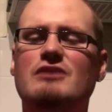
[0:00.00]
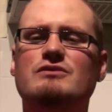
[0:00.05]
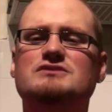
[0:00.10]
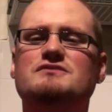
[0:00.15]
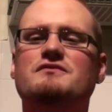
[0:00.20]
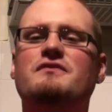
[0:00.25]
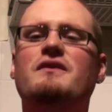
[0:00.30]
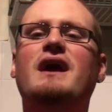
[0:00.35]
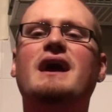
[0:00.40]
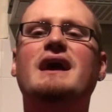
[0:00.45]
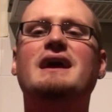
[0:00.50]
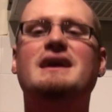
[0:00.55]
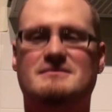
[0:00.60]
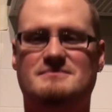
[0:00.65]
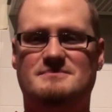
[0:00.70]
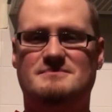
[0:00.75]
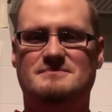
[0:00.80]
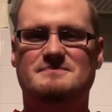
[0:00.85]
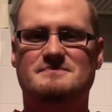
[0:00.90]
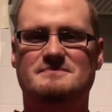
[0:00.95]
fine.
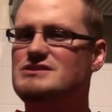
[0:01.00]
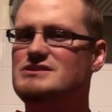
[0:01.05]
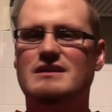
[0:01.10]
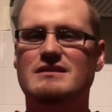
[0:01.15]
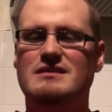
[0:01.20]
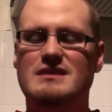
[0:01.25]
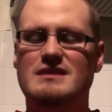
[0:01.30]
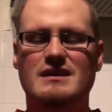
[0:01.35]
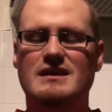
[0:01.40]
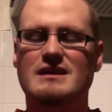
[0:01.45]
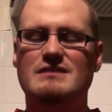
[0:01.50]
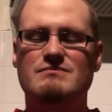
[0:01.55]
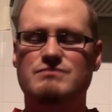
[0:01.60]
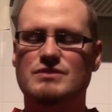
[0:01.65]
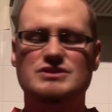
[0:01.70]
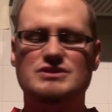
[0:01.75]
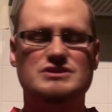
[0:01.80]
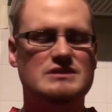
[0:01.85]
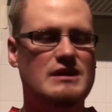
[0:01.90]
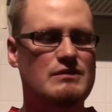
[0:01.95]
It
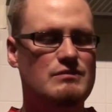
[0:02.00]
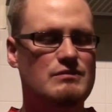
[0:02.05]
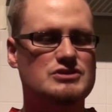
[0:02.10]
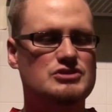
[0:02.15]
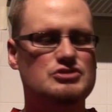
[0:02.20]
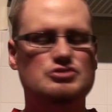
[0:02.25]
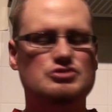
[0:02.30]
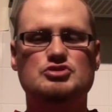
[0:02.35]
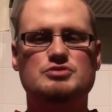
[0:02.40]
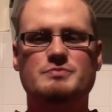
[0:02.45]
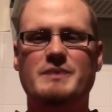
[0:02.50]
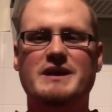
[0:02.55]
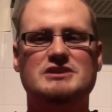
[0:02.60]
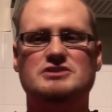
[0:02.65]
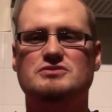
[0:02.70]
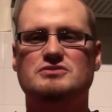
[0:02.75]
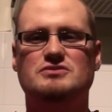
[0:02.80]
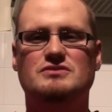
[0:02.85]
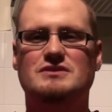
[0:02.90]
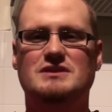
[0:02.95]
wasn't too
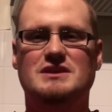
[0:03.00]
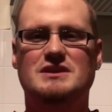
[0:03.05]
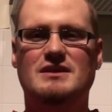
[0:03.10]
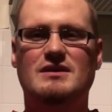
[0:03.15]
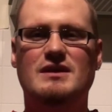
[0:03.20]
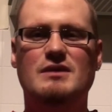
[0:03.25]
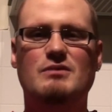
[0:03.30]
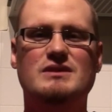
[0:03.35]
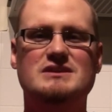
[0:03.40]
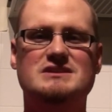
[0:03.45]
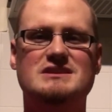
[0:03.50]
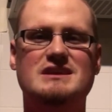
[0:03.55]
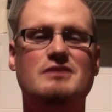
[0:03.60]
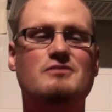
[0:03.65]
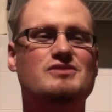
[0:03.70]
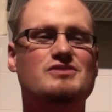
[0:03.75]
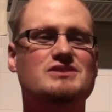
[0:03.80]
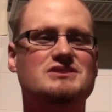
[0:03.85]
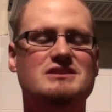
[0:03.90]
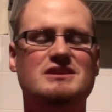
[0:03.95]
special, you know. It
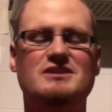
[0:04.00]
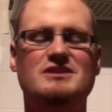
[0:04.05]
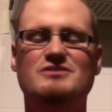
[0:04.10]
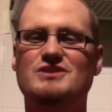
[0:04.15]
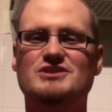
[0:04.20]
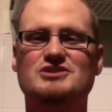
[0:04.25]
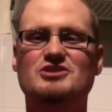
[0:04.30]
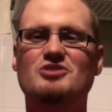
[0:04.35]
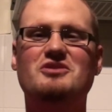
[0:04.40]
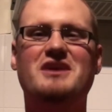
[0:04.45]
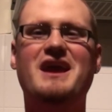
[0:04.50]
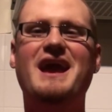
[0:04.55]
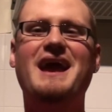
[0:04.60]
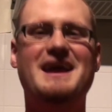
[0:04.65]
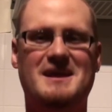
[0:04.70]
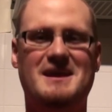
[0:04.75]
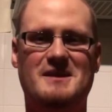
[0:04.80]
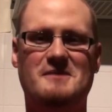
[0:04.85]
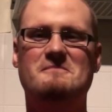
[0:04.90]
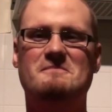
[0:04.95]
was
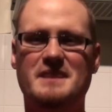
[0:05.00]
okay.